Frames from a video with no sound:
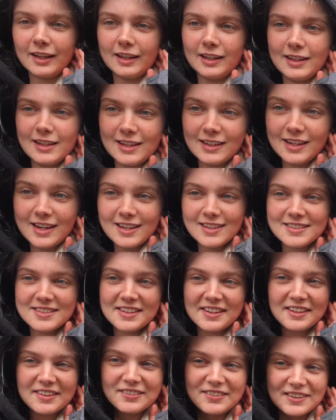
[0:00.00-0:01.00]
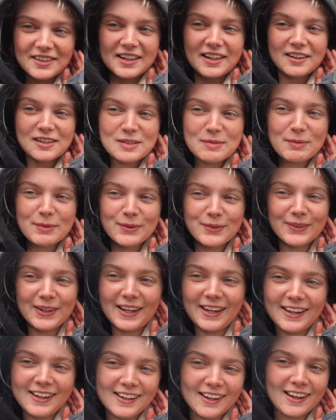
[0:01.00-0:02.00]
It is now the next
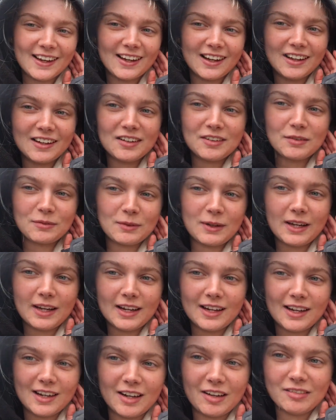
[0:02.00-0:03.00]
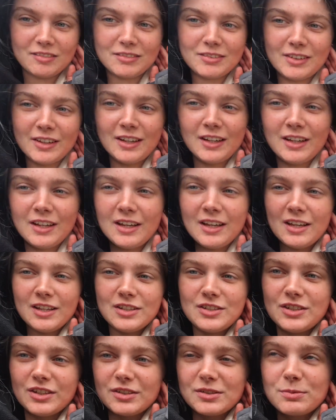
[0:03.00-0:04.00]
morning and we have
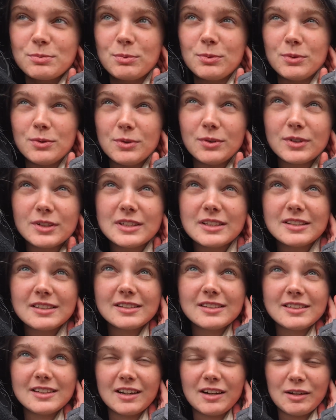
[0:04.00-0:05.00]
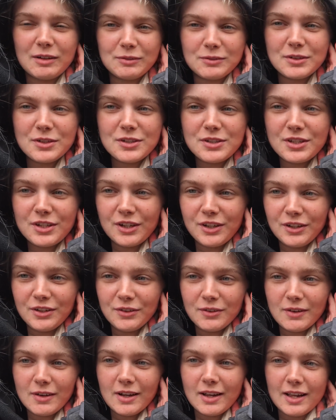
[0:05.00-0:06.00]
just walked down
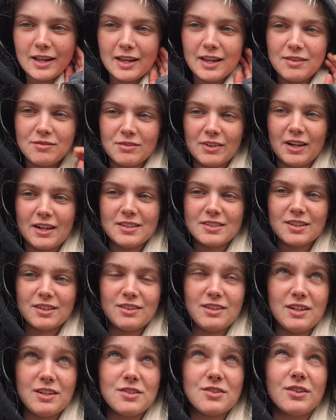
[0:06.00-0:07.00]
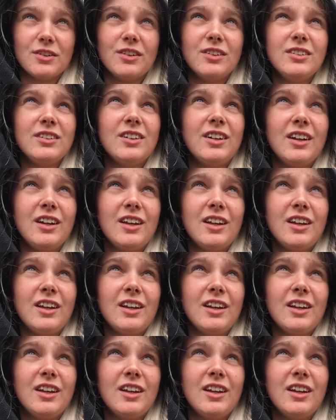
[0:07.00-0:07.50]
to Inverness Cathedral